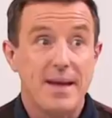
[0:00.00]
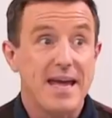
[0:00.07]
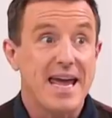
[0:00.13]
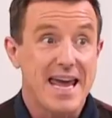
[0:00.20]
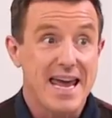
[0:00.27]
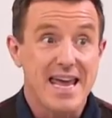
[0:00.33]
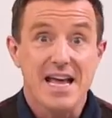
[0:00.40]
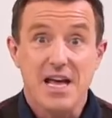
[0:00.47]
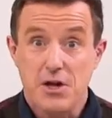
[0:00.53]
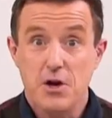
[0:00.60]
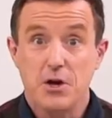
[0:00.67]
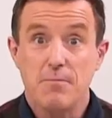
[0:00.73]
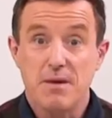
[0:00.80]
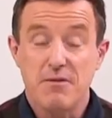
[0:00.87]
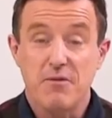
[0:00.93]
B,
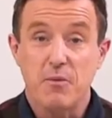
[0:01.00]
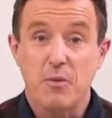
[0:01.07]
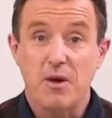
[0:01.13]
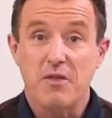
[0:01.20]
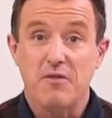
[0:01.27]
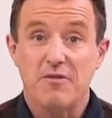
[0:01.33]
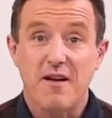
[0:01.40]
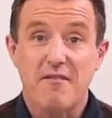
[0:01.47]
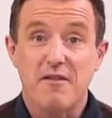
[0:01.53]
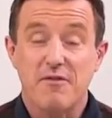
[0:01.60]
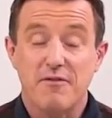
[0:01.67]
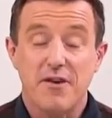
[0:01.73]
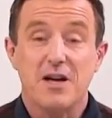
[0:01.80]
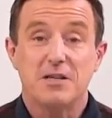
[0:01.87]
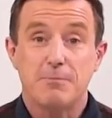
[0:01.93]
you can be one of the very
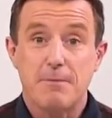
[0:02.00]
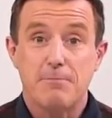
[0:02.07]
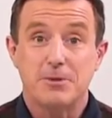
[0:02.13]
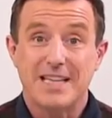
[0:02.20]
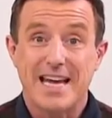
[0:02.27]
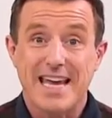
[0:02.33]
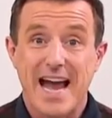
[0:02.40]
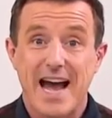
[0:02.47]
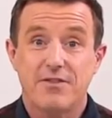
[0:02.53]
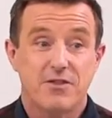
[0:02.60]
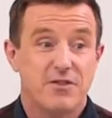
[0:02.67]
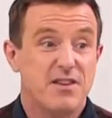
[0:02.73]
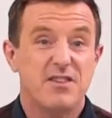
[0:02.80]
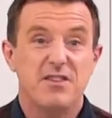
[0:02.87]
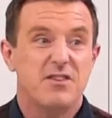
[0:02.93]
first people to get your hands
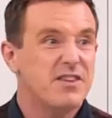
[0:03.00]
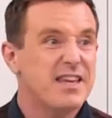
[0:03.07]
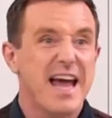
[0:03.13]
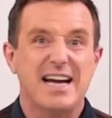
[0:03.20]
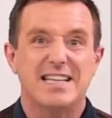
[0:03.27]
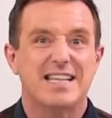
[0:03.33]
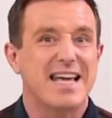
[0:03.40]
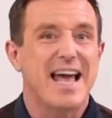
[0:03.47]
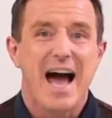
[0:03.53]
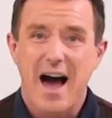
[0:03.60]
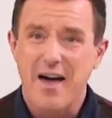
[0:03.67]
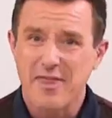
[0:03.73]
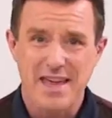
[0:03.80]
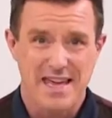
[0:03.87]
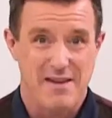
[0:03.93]
on this. And C, actually,
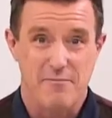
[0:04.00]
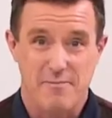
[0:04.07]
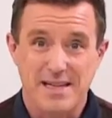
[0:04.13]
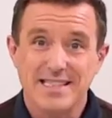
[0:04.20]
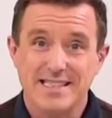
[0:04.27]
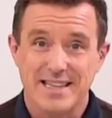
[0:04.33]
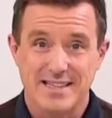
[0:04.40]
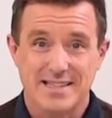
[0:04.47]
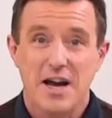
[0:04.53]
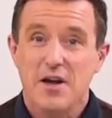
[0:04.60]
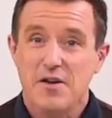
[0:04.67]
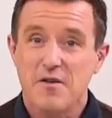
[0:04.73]
I think you've missed us.